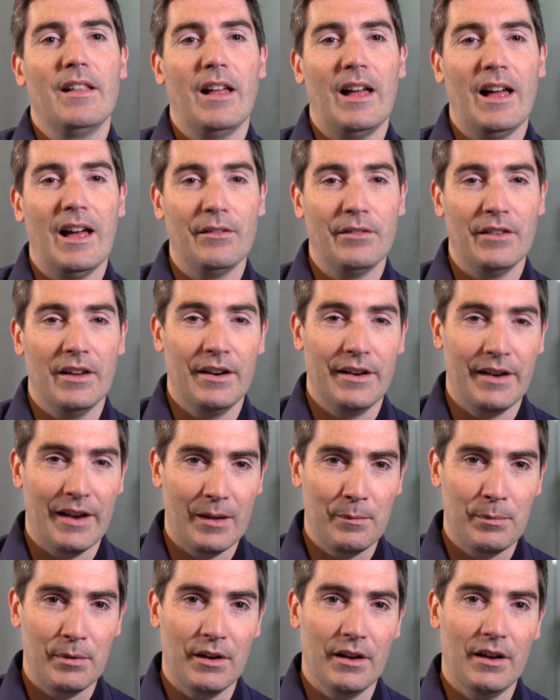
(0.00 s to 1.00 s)
have it in an
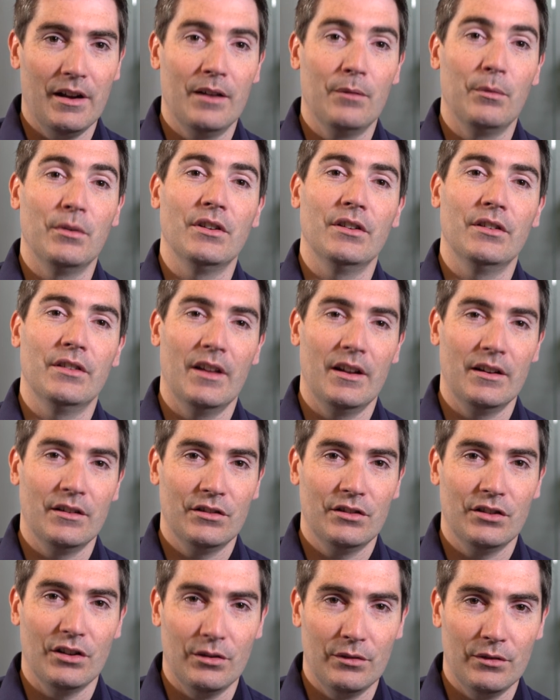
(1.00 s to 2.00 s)
API, which is then
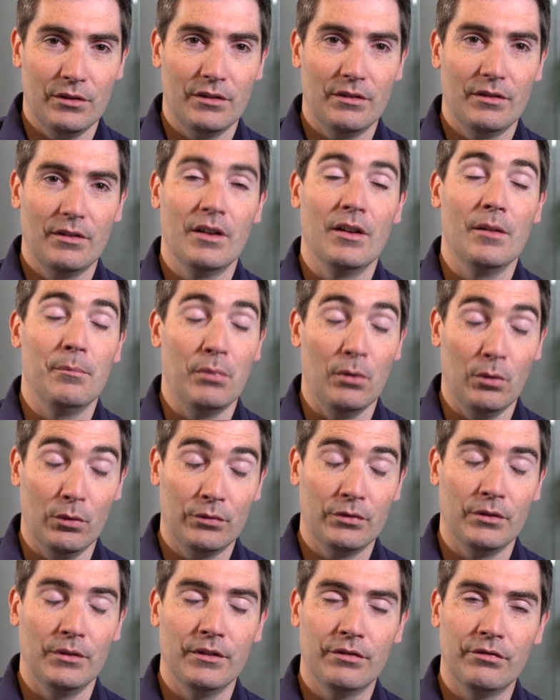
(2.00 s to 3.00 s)
shown, pulled
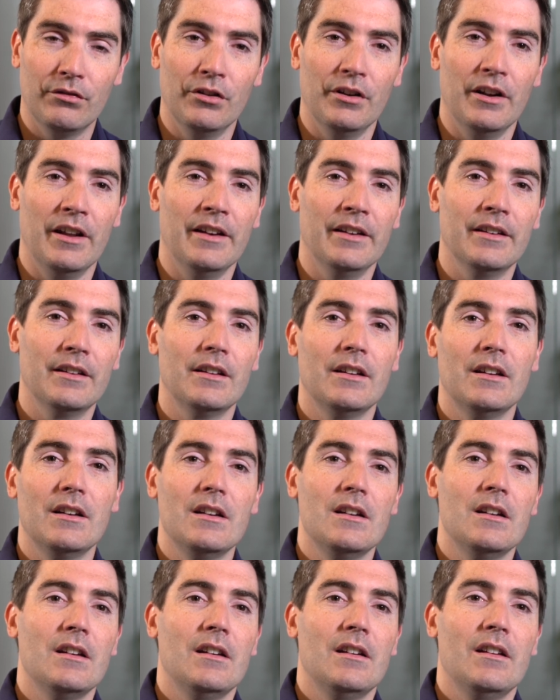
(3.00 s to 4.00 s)
from the front end
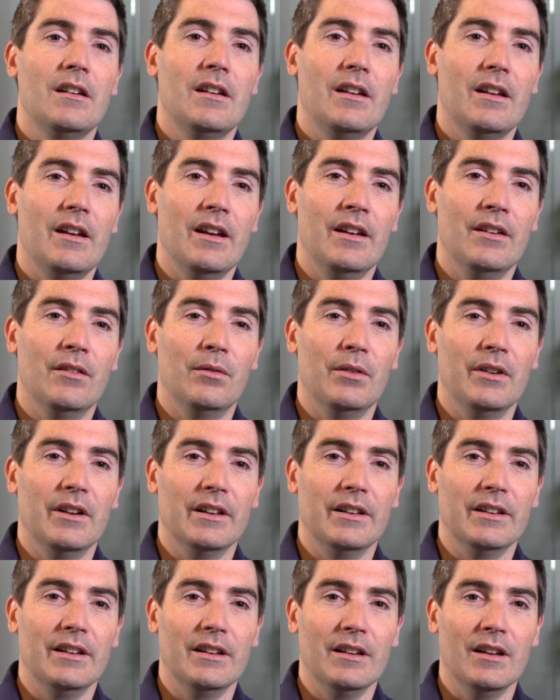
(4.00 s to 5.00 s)
in a
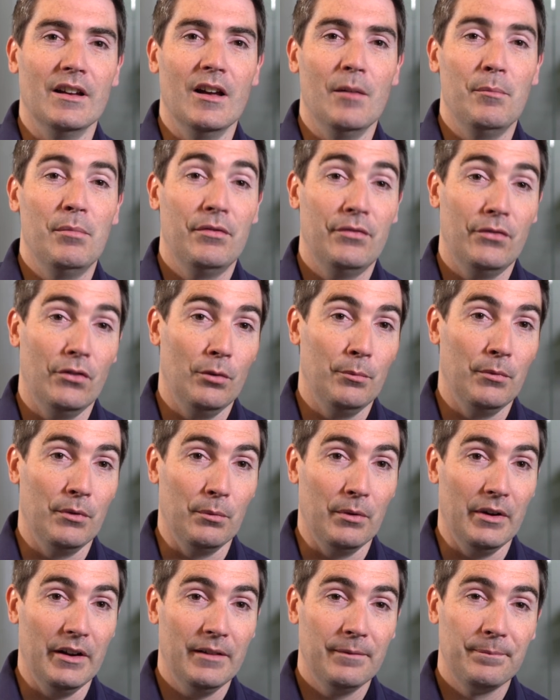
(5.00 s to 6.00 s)
really performant
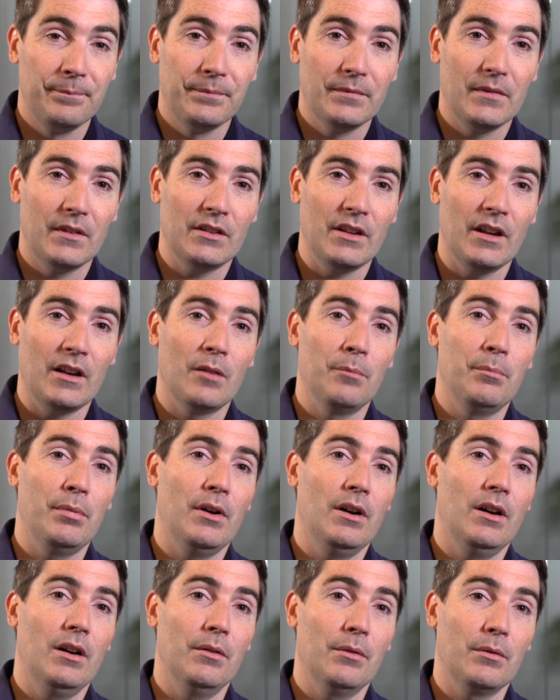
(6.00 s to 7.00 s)
way. The second
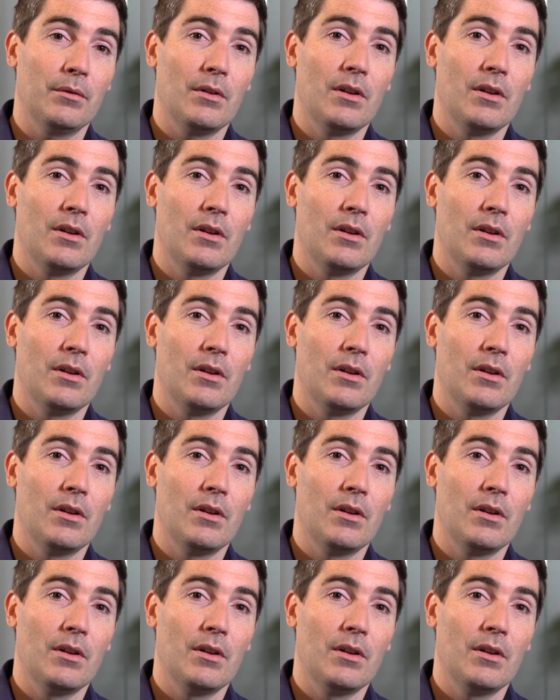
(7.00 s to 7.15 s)
part,